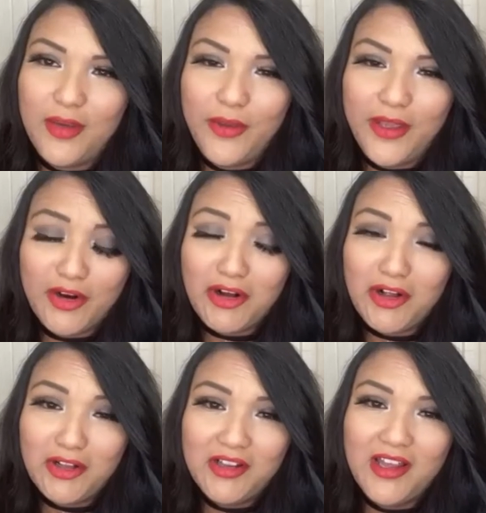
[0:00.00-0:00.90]
We are
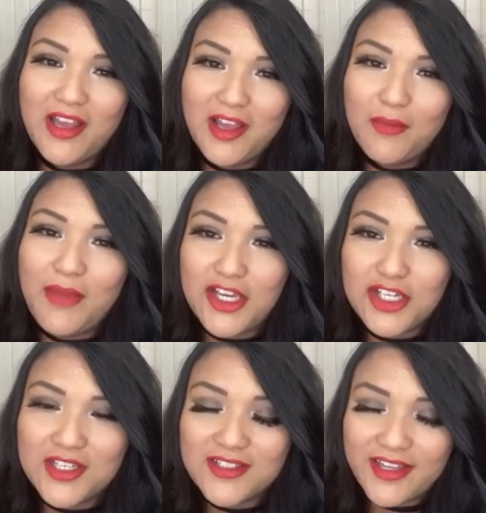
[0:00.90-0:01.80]
all
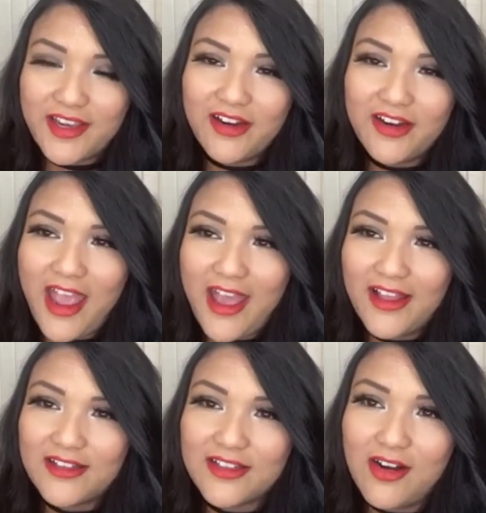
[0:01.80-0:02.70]
patients here.
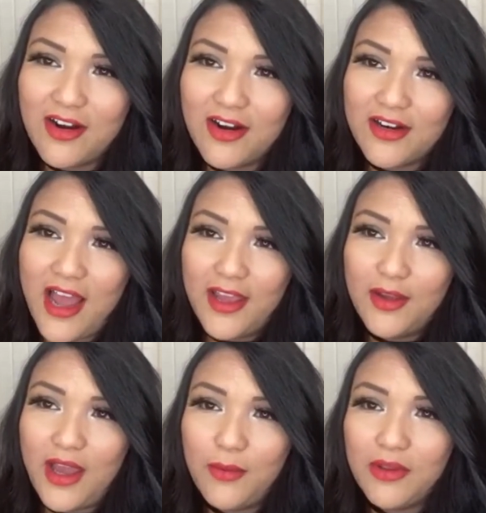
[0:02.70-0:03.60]
And Art, I
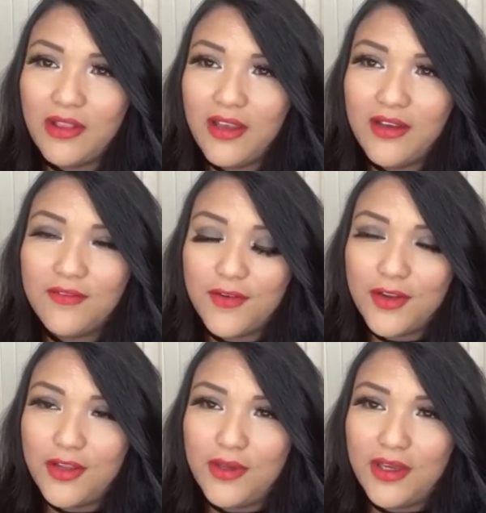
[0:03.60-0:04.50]
would love for
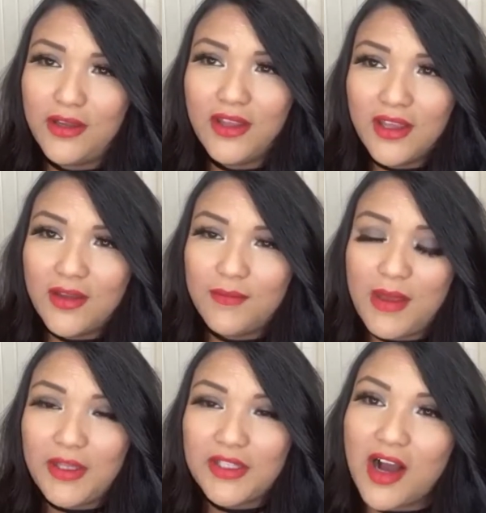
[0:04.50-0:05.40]
you to
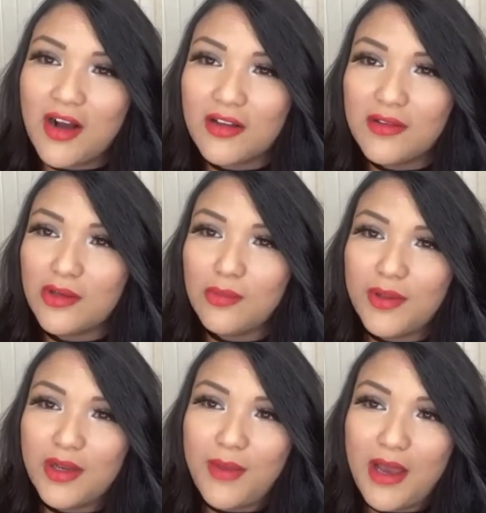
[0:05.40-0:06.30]
maybe talk a little
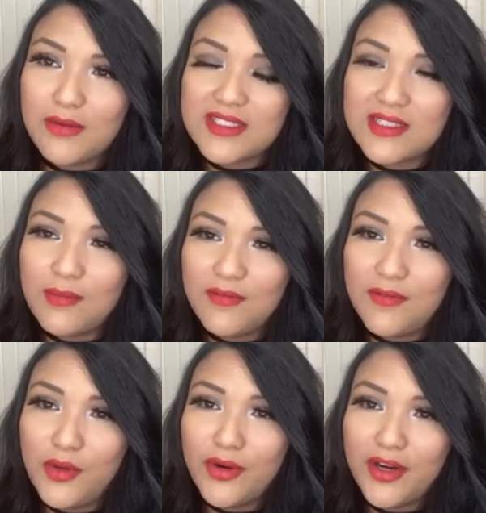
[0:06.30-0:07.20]
bit about some of
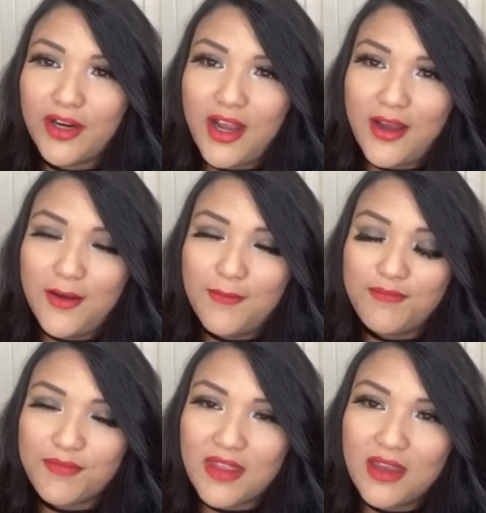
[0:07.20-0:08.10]
your,
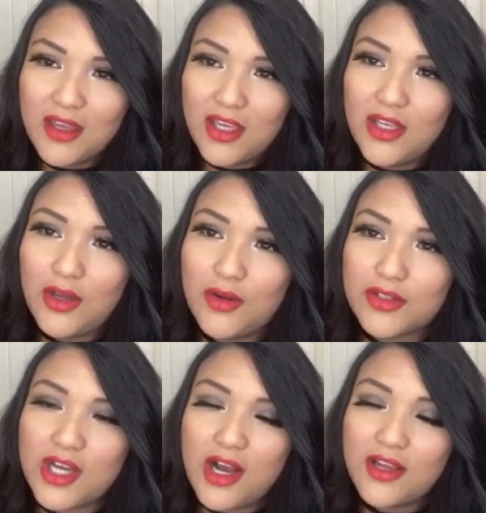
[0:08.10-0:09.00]
you're
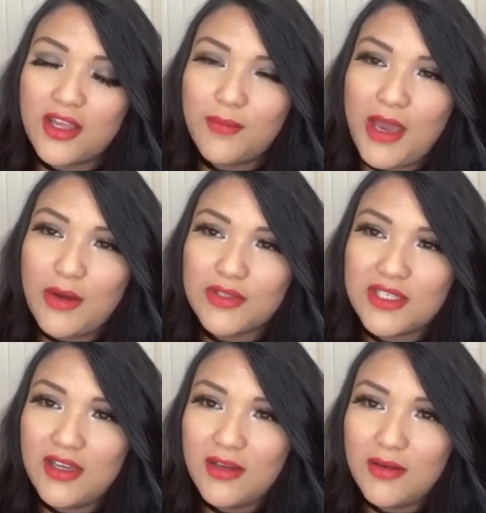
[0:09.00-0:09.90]
talking about
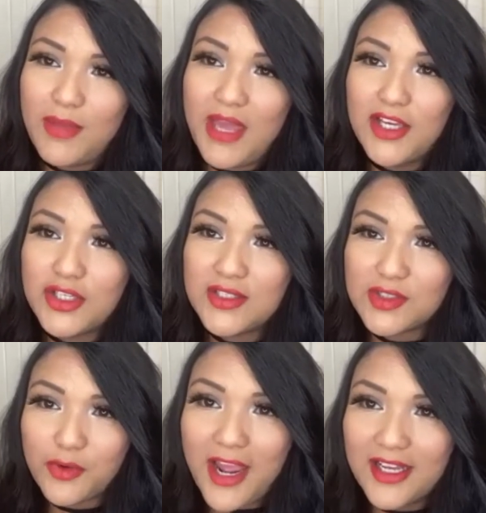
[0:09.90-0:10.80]
patients'
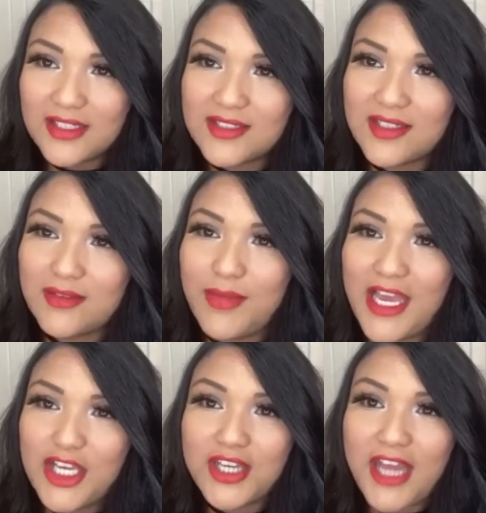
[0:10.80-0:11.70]
rights and
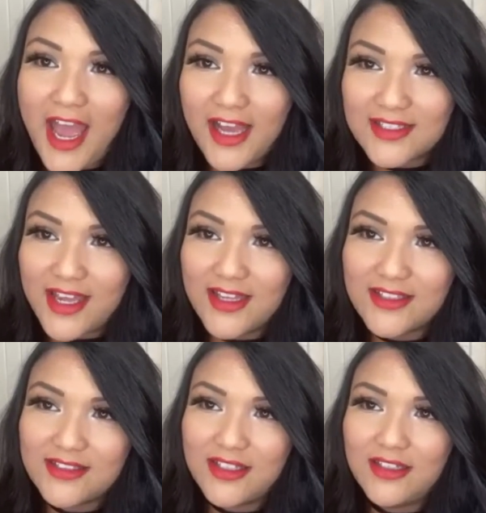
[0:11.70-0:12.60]
patient
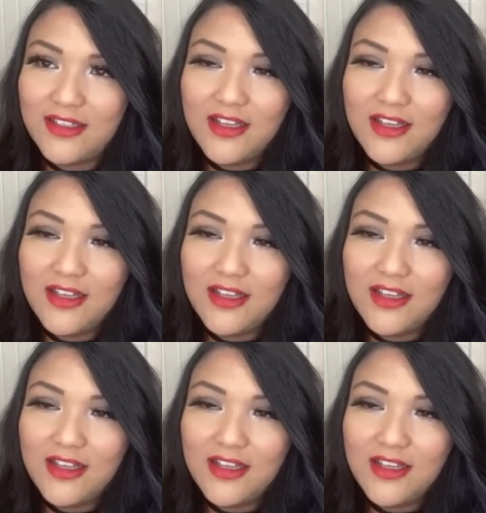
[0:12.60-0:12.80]
access, and,